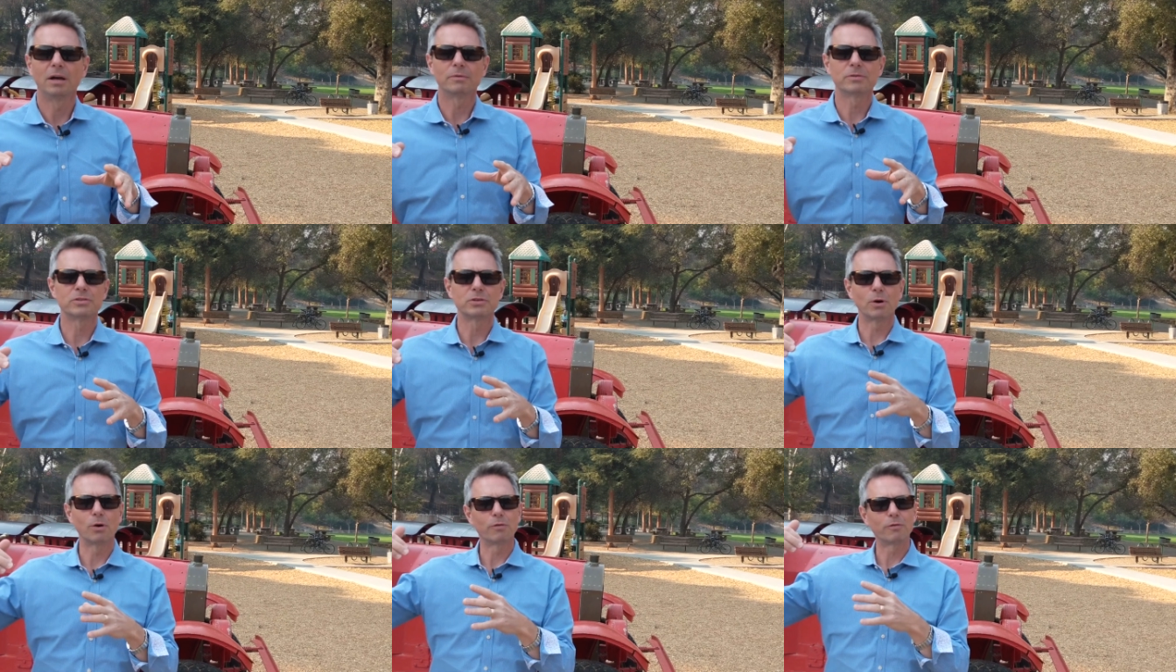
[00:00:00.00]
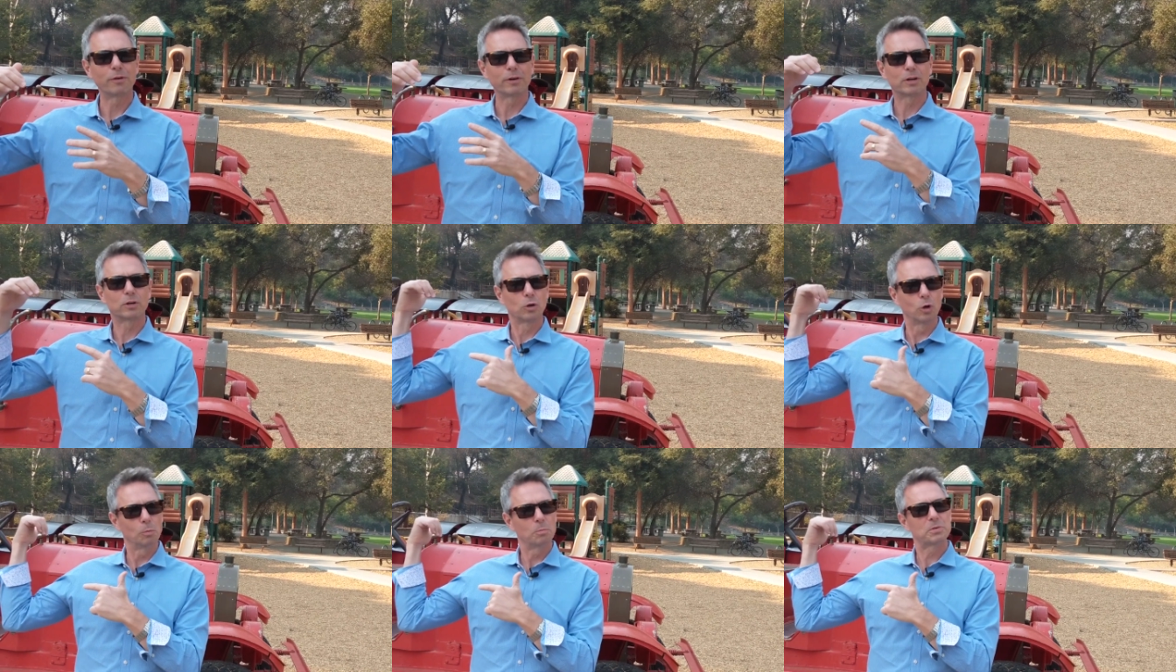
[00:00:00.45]
So for
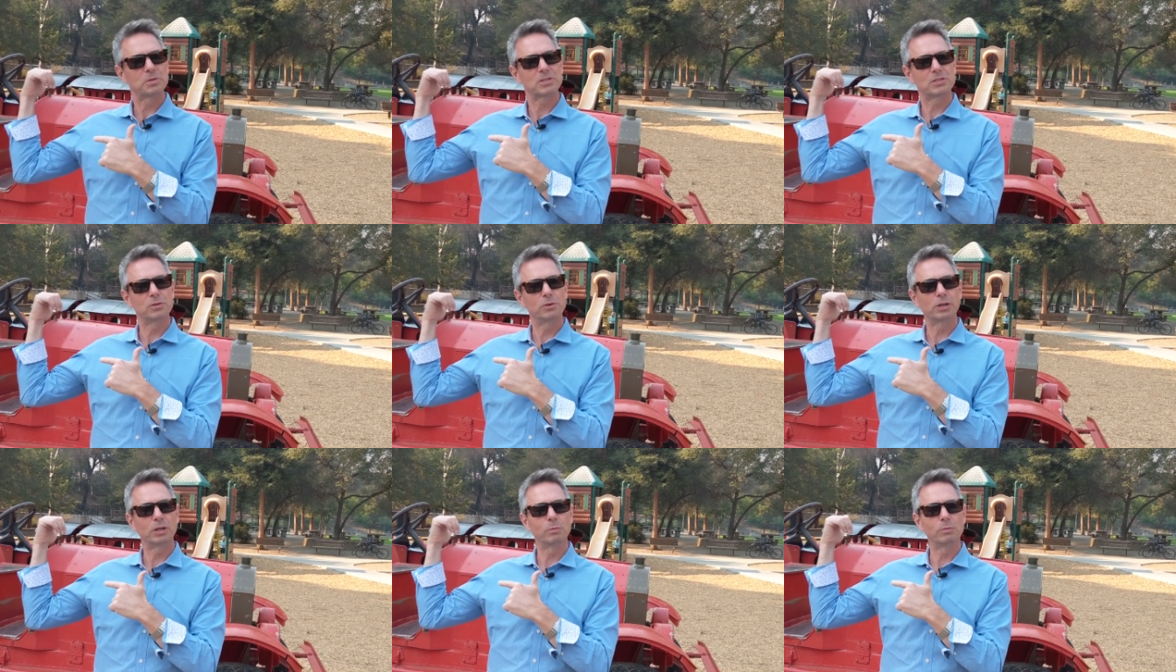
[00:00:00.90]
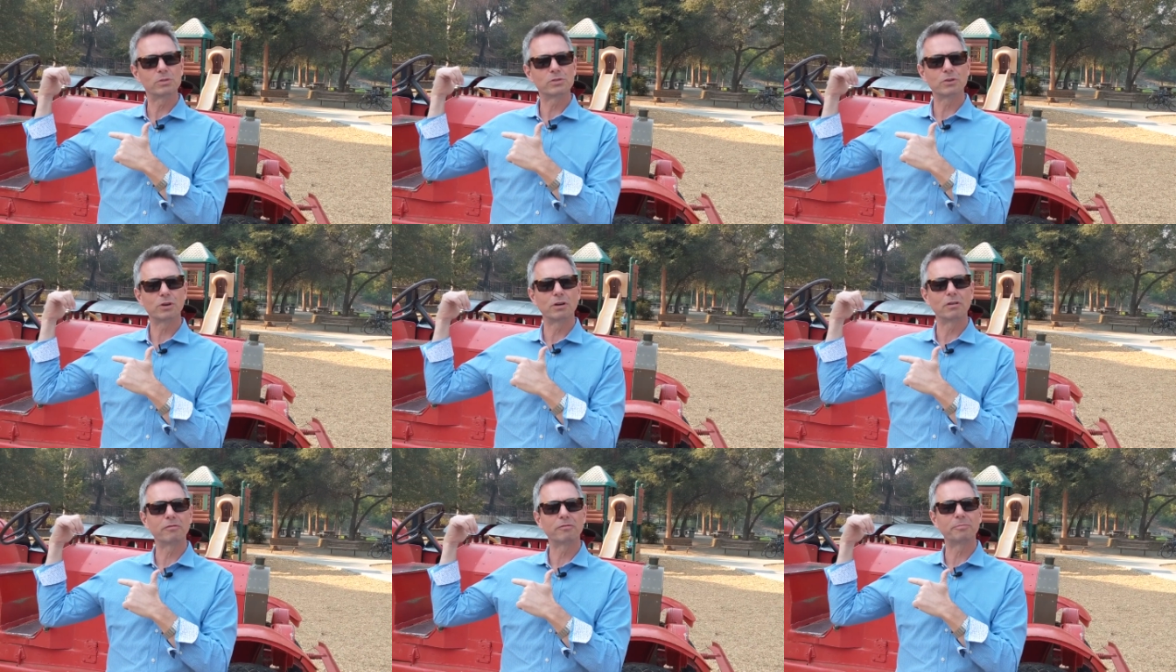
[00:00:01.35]
groups, you can
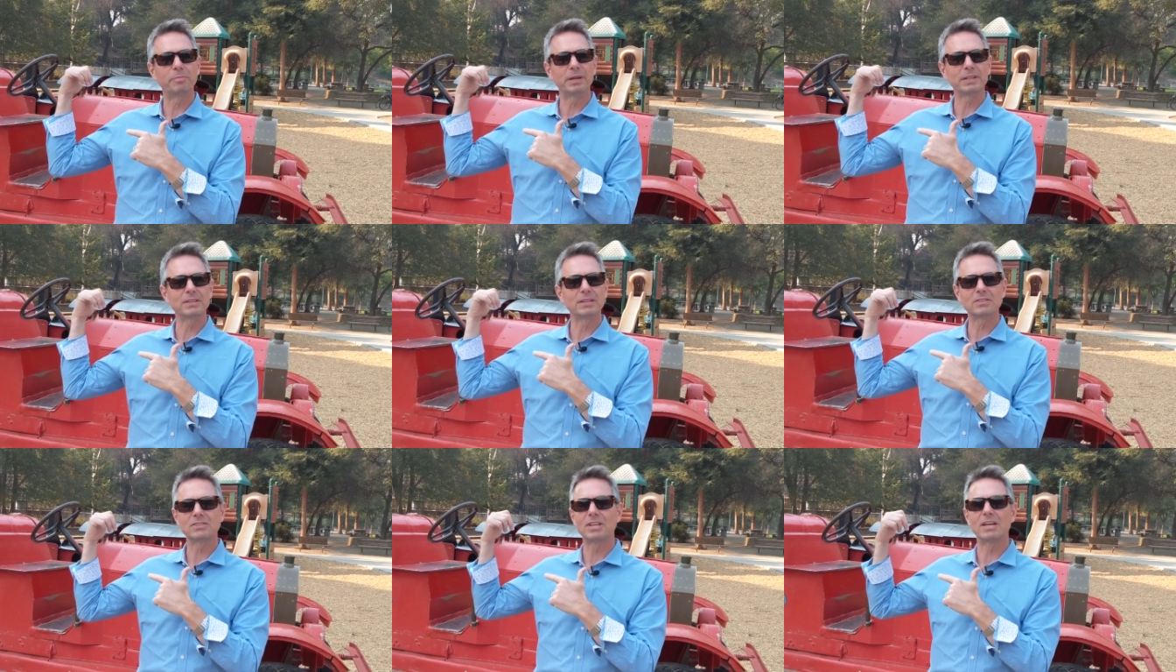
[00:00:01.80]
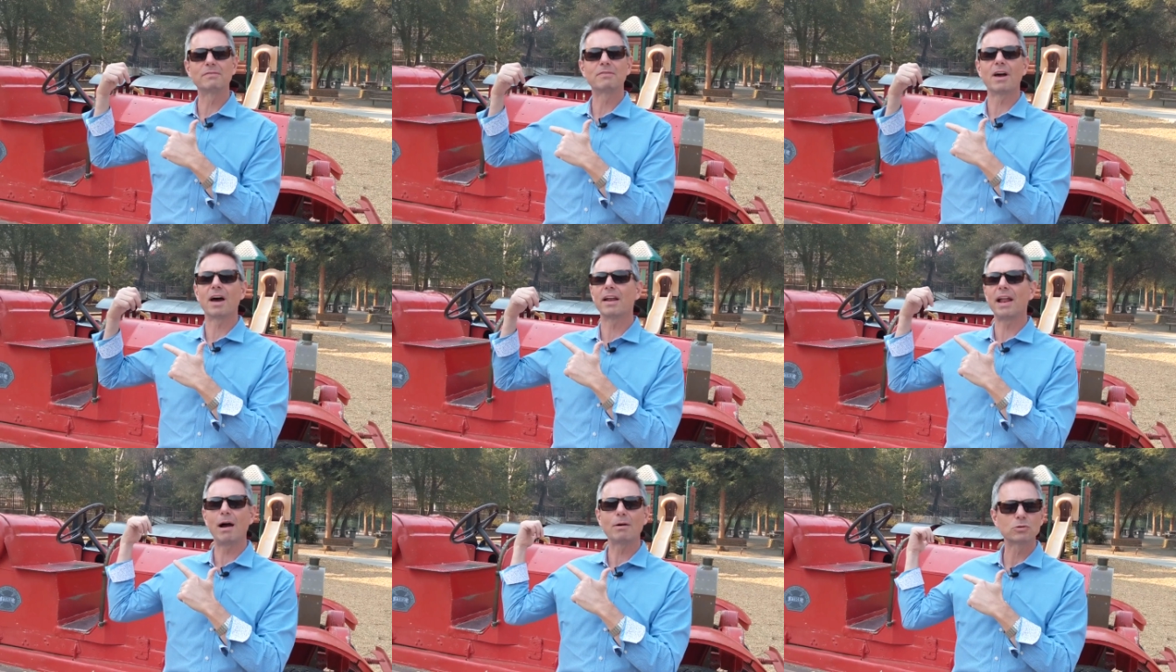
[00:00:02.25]
reserve picnics. They've
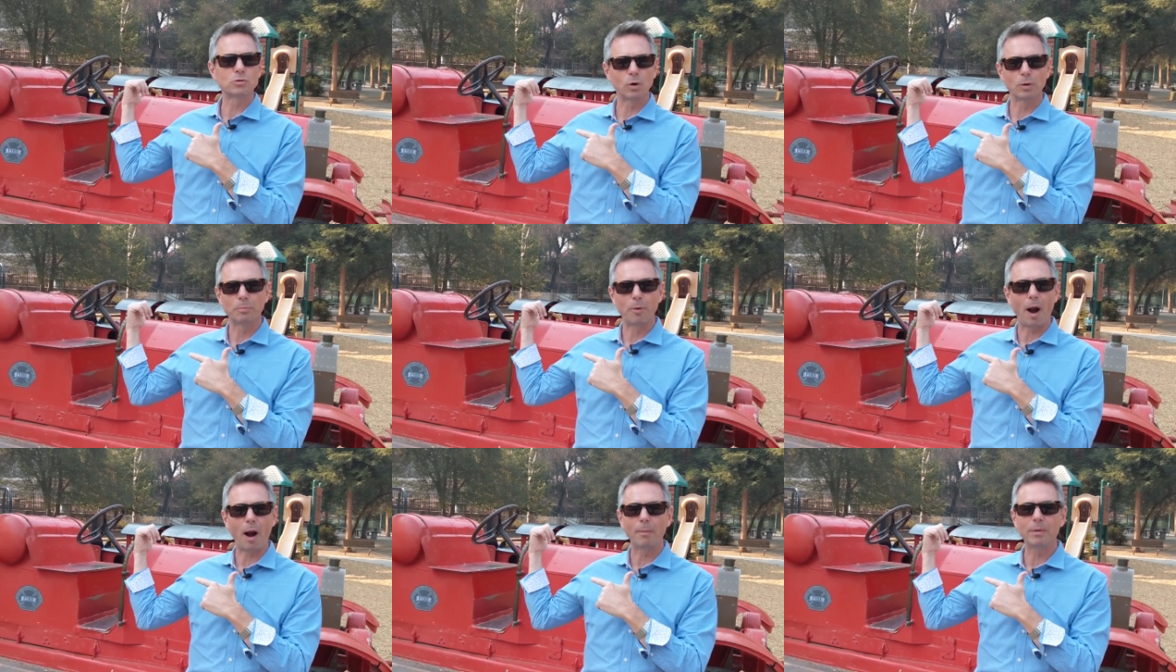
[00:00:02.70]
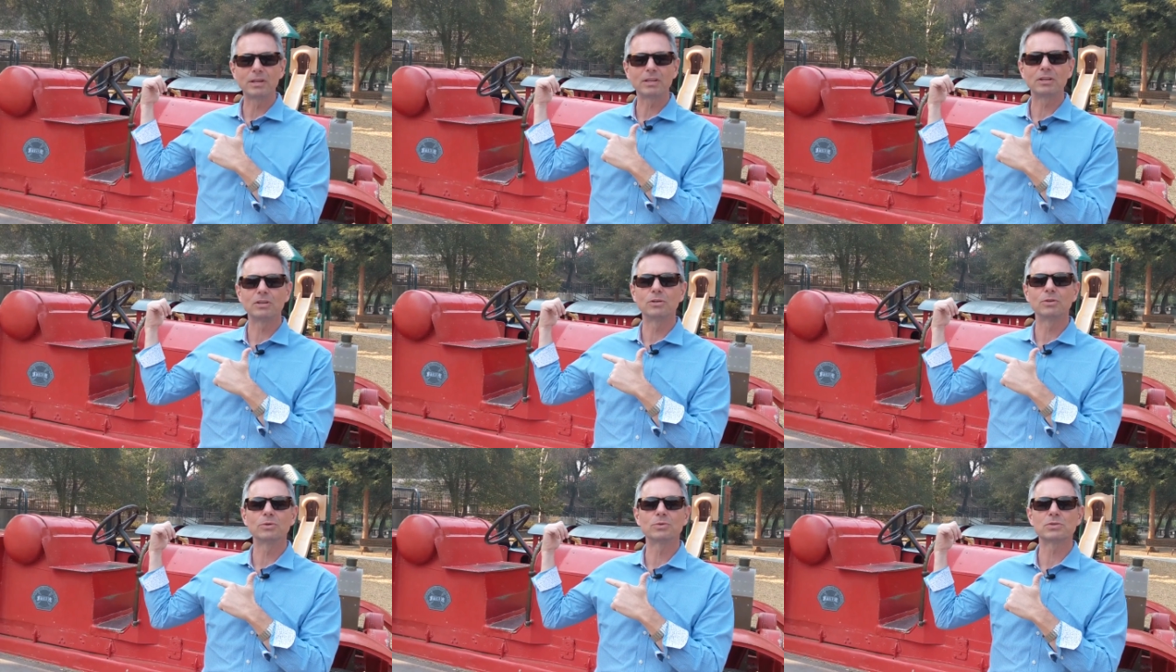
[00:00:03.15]
got outdoor
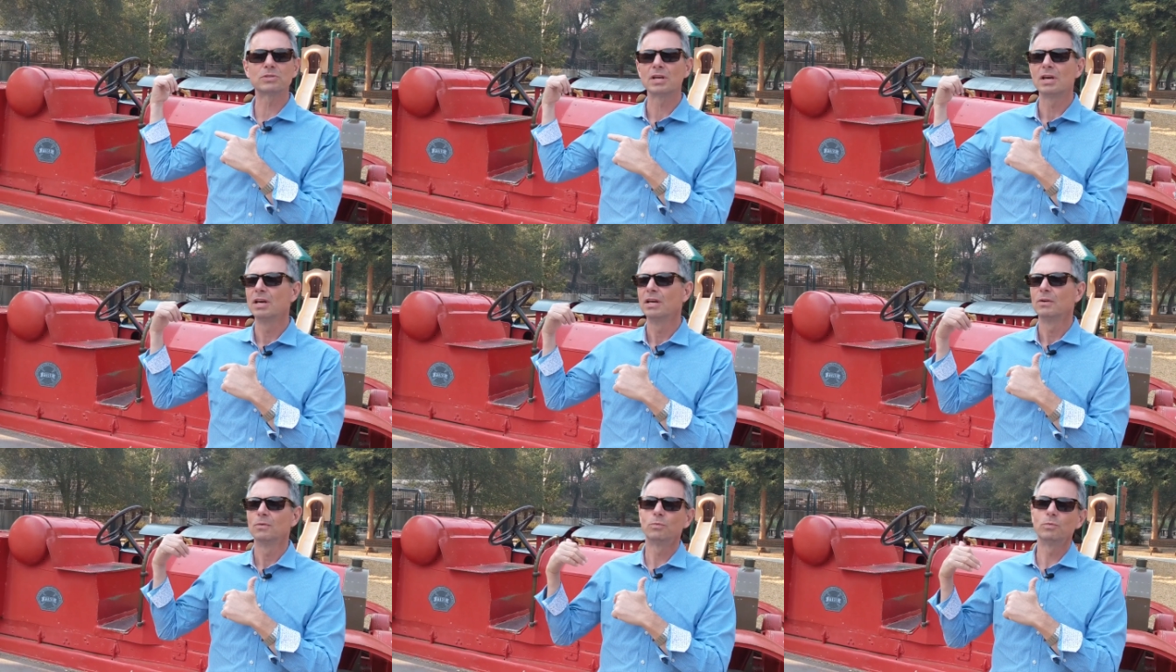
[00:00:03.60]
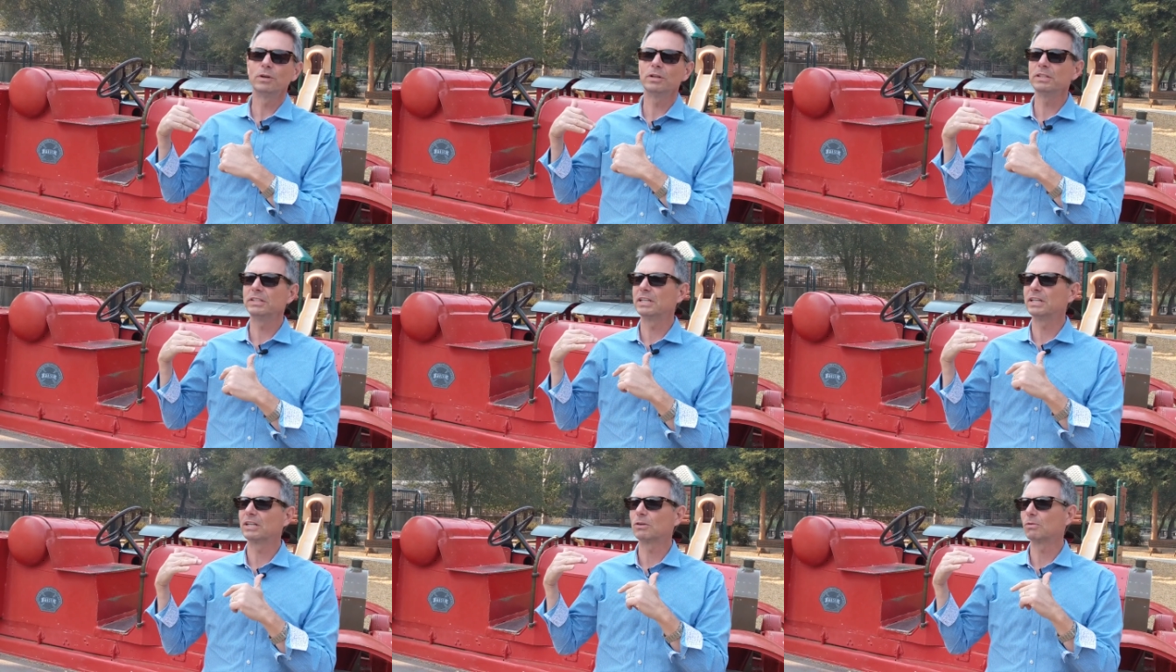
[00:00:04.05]
barbecues.
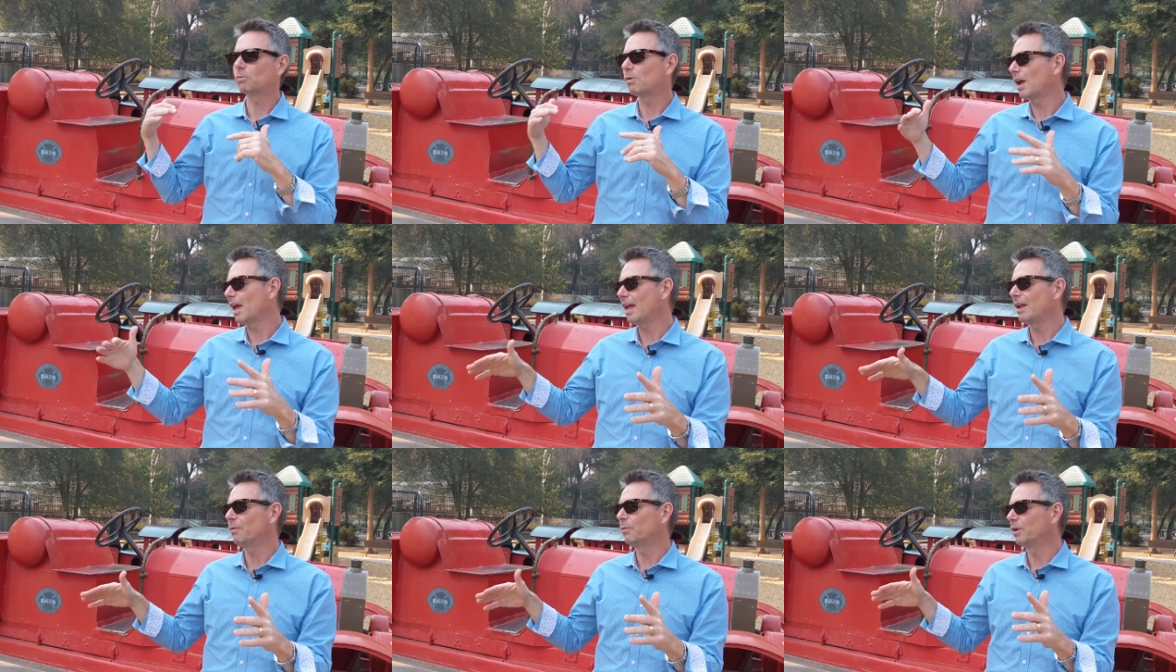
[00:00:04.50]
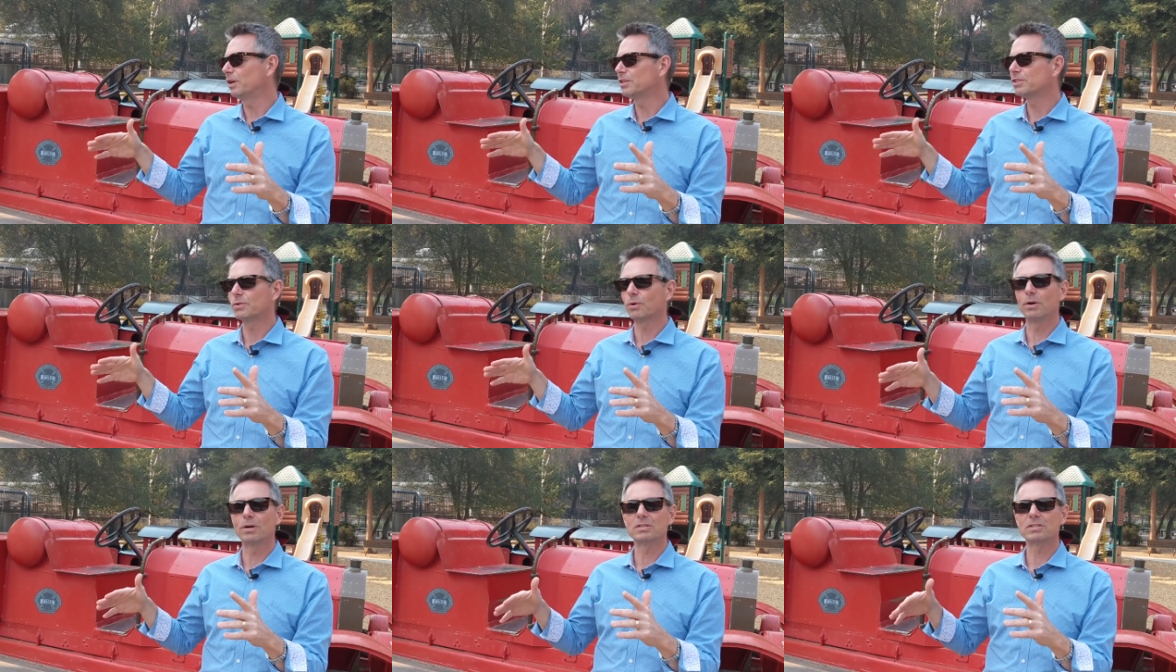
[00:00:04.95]
Really a great
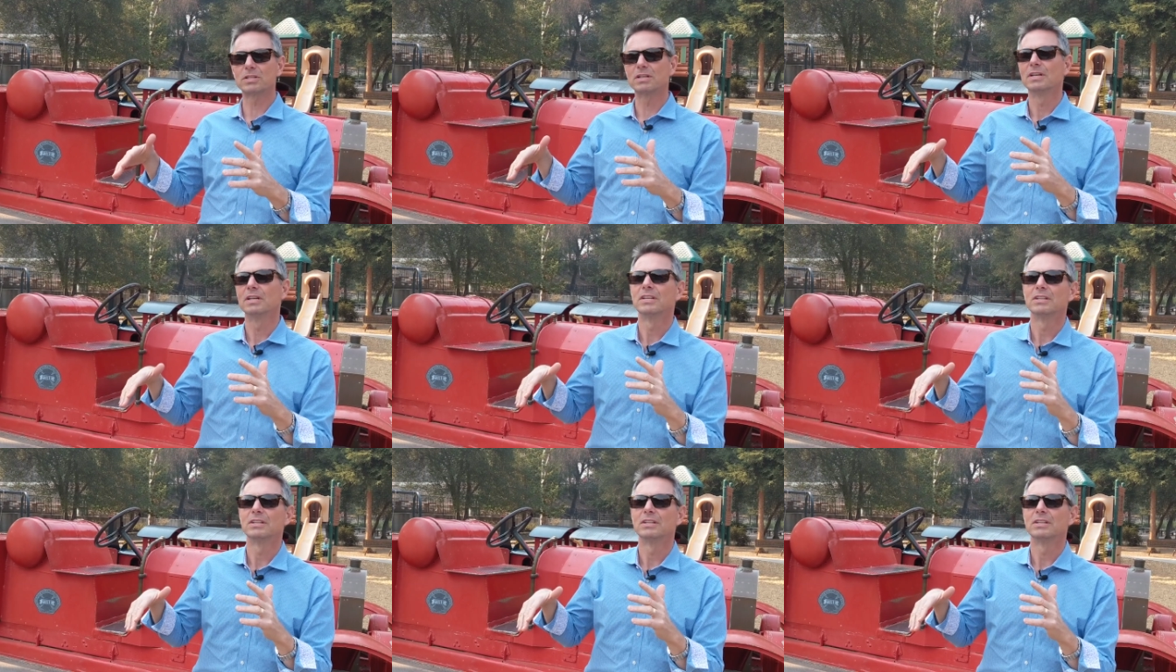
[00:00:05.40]
resource.